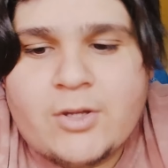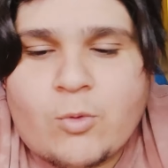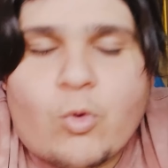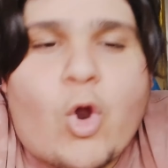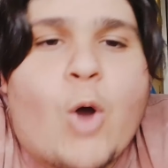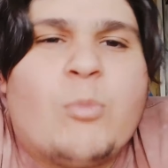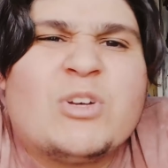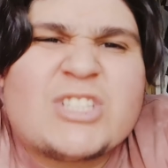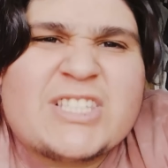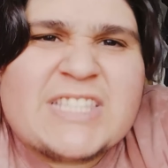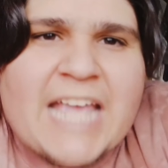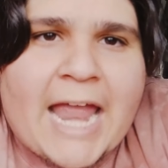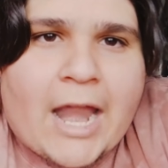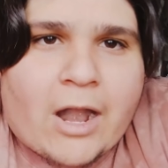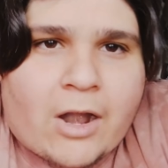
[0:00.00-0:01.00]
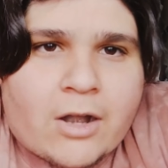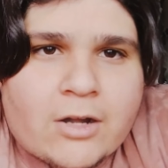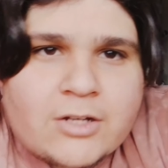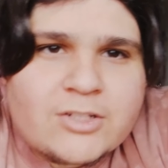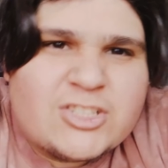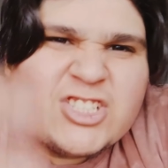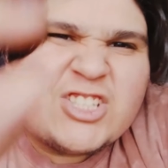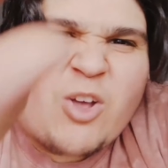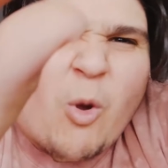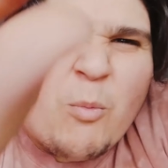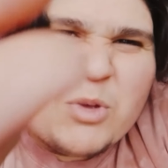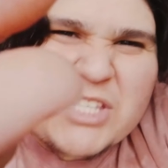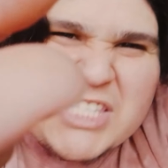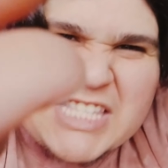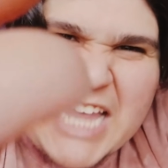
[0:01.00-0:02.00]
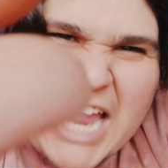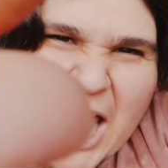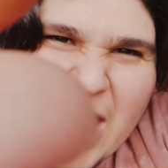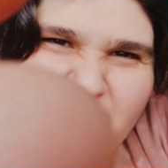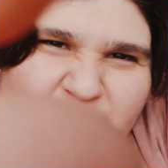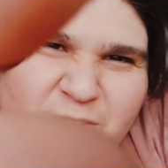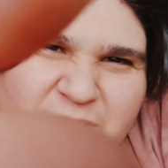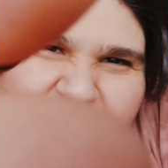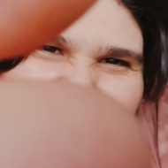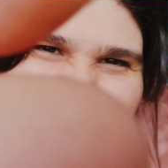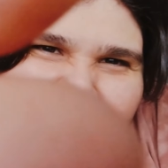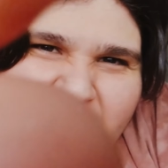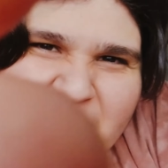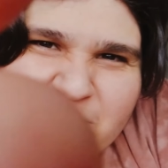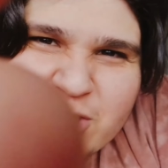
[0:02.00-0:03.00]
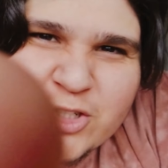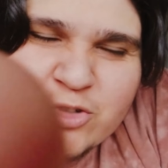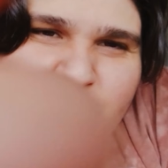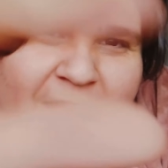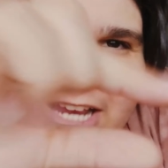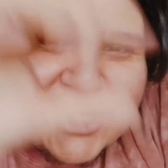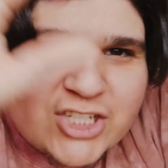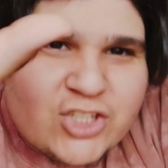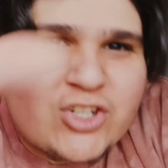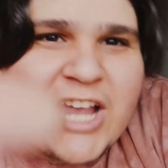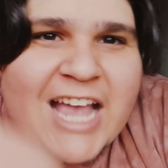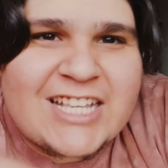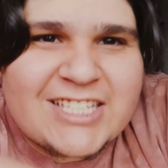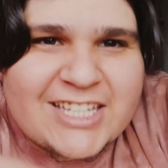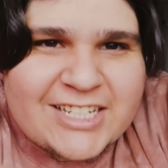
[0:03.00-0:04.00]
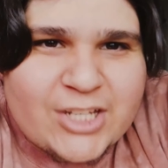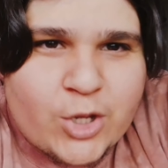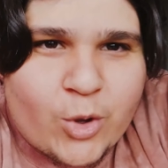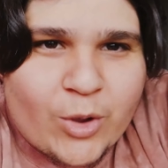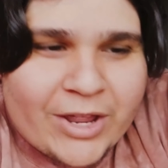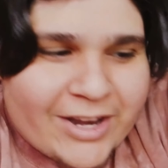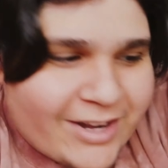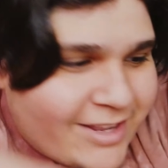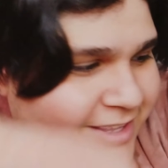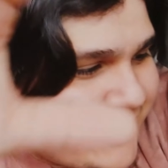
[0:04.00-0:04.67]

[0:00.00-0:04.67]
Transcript: We're almost there. It's almost there. The final stretch. You guys can do it.